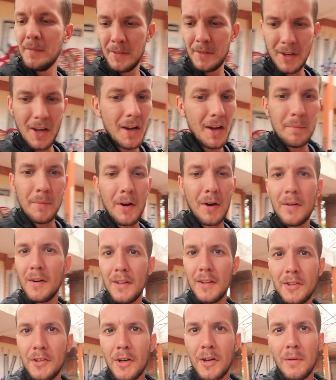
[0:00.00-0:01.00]
No, I'm not
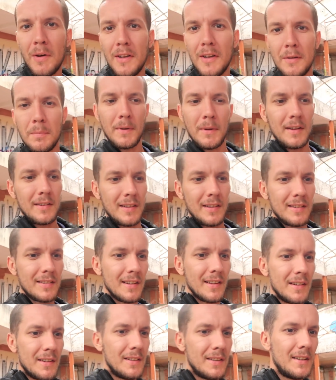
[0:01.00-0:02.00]
really sure what this place is
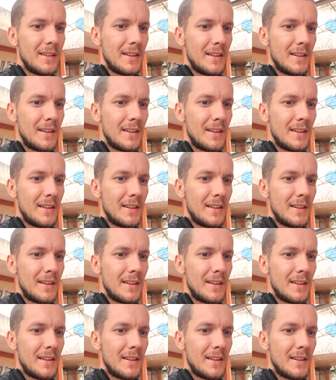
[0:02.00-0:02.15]
though.